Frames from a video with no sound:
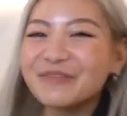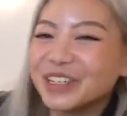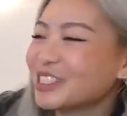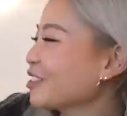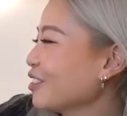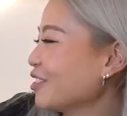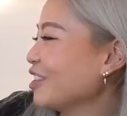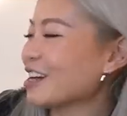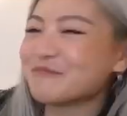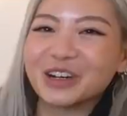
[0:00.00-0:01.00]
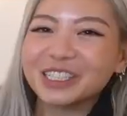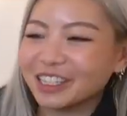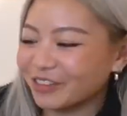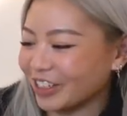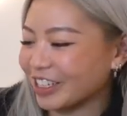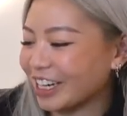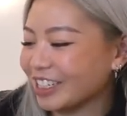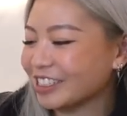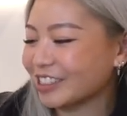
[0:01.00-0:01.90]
Beatrice will do the unboxing for you guys.